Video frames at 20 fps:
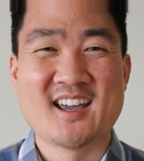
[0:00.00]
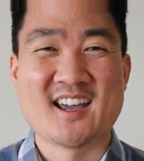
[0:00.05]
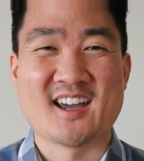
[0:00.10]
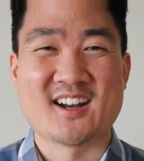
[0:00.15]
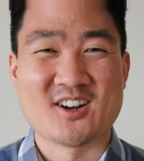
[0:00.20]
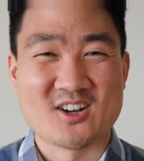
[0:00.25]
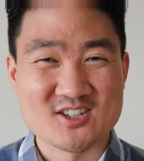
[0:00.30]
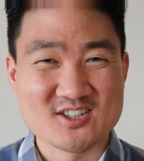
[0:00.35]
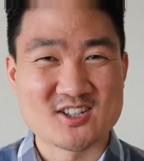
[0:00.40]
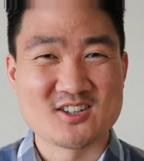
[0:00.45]

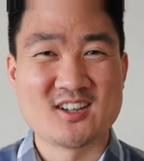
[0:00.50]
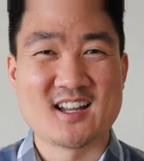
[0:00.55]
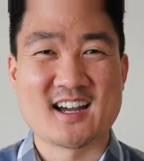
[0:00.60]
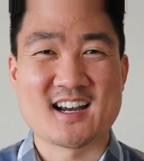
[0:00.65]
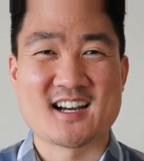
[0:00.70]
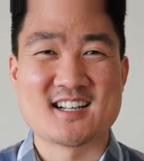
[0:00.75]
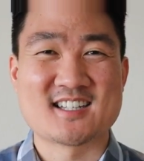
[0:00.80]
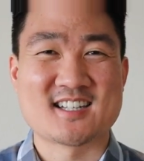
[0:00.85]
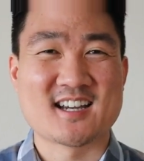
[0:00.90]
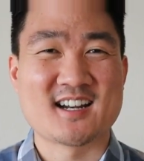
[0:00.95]
And also,
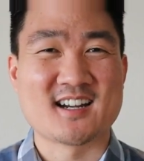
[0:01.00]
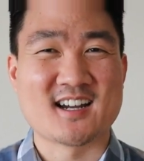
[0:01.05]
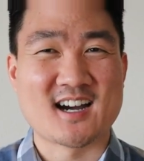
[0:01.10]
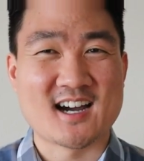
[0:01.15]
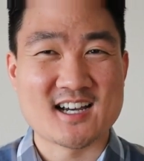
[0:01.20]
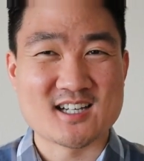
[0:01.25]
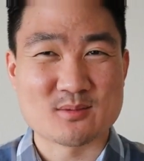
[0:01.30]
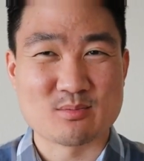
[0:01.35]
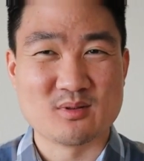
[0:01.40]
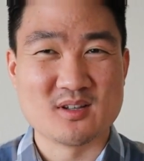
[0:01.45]
like I said,
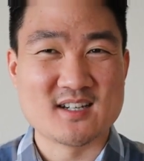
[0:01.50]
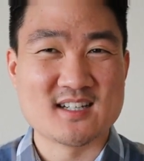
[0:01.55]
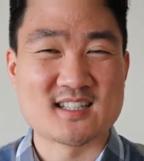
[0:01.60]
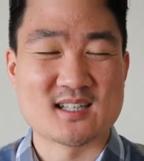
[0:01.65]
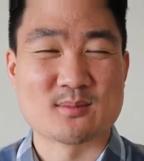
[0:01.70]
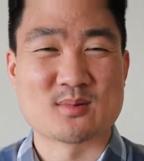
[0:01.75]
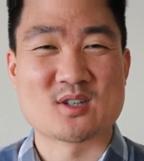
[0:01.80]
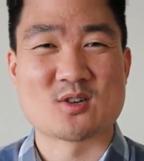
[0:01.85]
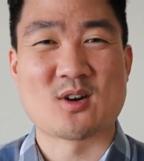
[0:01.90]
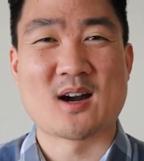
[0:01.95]
guys, please
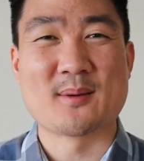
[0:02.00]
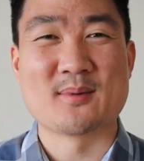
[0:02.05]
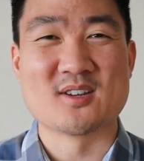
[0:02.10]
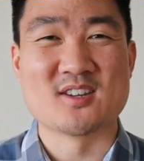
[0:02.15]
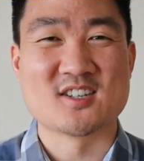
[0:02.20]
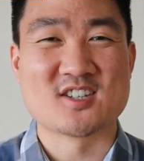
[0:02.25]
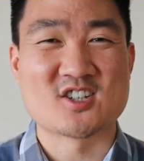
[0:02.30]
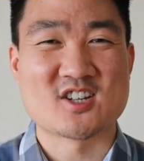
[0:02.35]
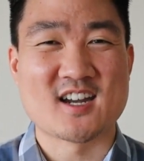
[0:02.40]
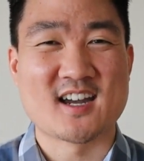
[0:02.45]
subscribe
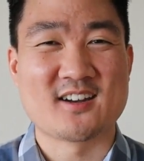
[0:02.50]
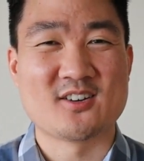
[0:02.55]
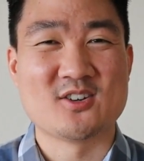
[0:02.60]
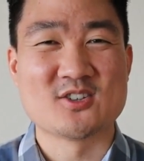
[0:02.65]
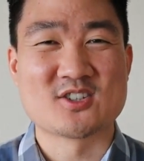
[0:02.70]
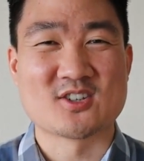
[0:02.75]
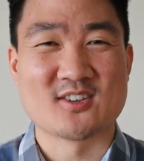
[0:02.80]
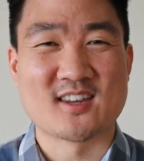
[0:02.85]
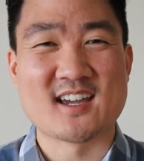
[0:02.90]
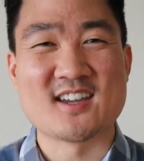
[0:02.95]
to this
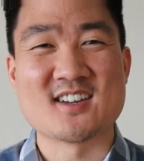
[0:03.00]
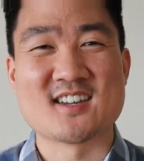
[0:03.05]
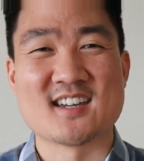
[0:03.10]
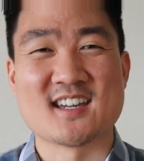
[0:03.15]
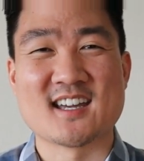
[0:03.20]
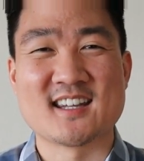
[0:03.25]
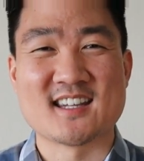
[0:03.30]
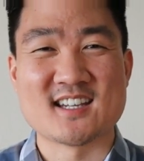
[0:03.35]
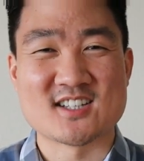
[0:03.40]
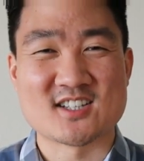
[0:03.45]
channel so that you
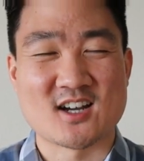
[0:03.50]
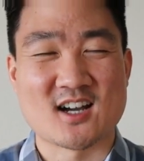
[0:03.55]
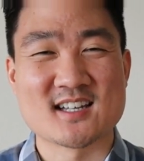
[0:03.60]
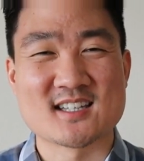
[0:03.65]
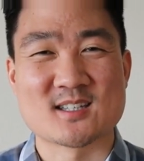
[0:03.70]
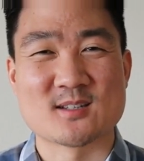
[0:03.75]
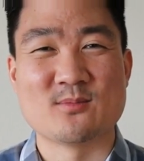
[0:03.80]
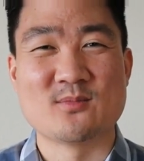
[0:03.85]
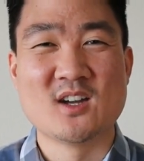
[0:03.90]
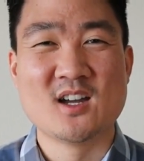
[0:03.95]
can get these
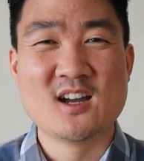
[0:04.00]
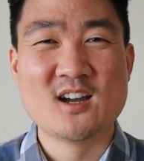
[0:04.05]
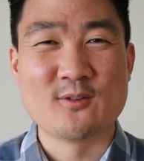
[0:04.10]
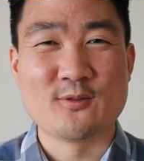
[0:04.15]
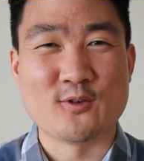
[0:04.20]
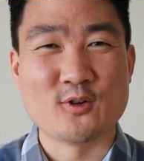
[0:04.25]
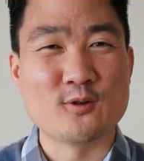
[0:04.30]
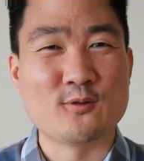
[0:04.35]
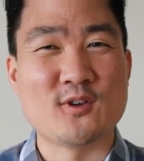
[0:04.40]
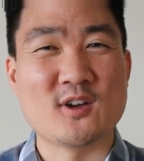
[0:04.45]
awesome
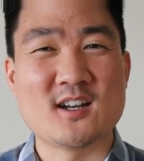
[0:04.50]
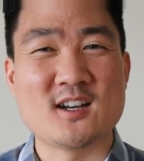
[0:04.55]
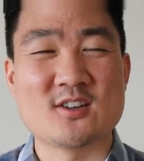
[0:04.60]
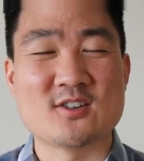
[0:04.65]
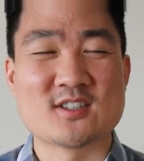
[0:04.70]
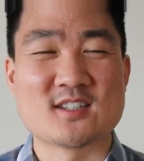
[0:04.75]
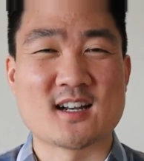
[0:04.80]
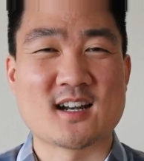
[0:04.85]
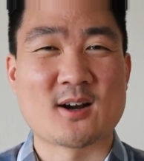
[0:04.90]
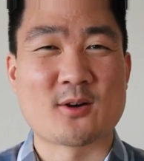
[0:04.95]
food
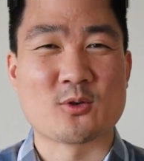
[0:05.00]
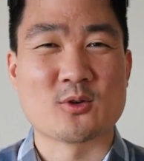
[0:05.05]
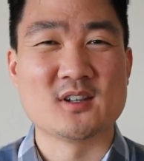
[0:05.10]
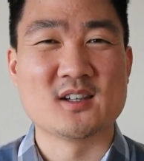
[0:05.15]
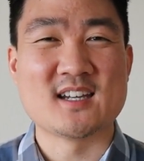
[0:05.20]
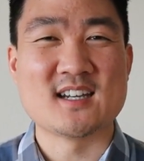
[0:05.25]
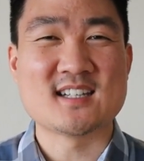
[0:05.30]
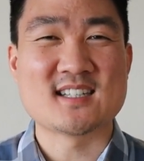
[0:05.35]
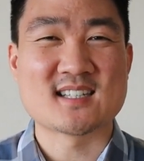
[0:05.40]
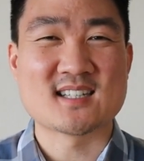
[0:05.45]
videos that I
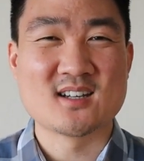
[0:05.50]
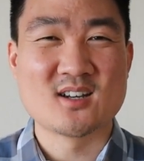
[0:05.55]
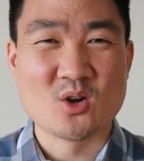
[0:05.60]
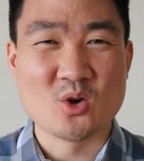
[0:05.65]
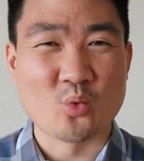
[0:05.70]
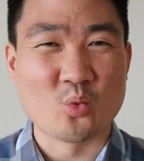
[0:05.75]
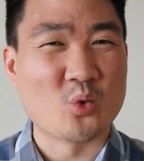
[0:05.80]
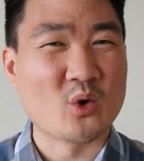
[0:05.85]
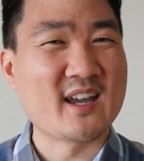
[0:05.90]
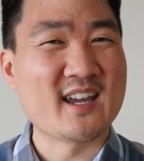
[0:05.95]
release
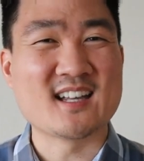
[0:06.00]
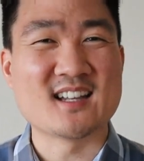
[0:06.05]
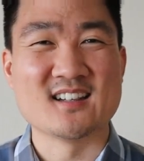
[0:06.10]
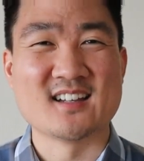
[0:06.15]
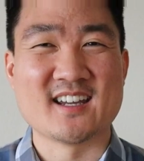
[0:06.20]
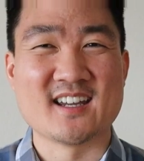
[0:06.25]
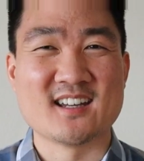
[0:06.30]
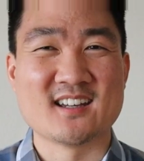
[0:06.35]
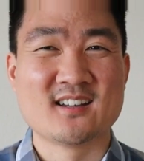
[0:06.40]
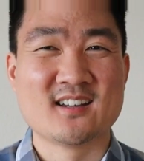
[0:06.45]

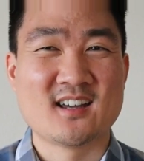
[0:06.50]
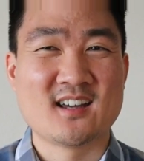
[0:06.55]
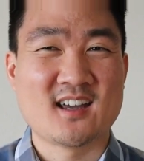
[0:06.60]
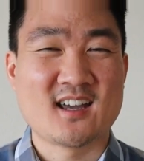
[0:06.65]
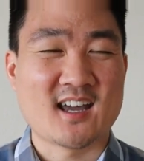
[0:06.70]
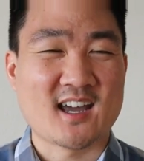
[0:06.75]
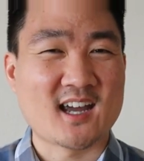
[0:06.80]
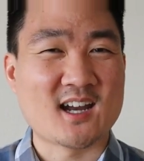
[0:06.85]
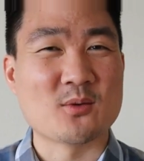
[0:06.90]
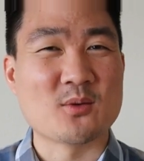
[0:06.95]
weekly.
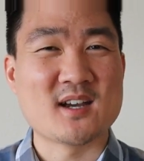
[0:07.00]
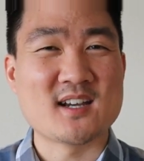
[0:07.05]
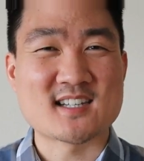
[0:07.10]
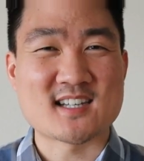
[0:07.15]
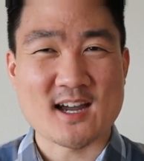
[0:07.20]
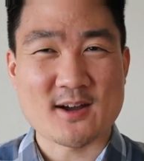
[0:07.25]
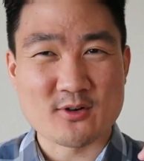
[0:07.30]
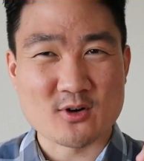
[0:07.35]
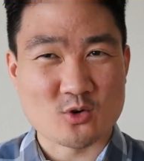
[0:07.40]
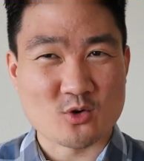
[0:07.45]

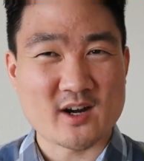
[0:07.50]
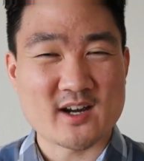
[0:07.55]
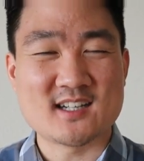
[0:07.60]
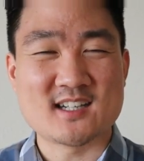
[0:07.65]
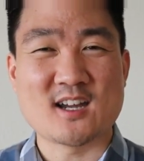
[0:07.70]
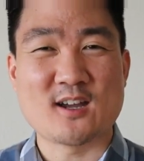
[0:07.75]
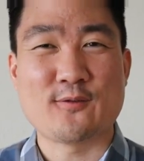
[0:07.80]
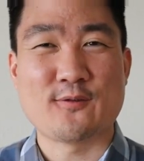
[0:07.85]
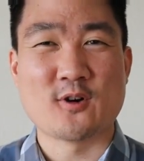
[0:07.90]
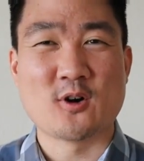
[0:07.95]
Anyways, have a
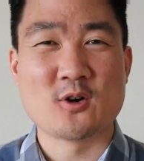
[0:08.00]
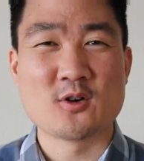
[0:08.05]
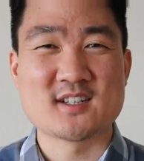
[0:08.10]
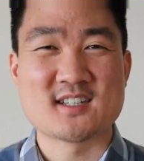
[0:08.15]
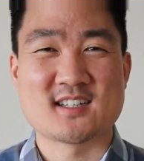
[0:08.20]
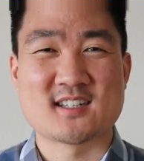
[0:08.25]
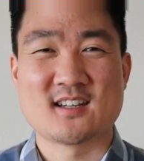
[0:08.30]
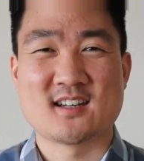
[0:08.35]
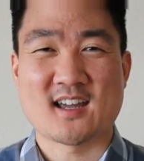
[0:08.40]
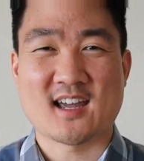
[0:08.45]
great day,
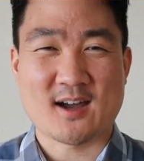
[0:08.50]
folks.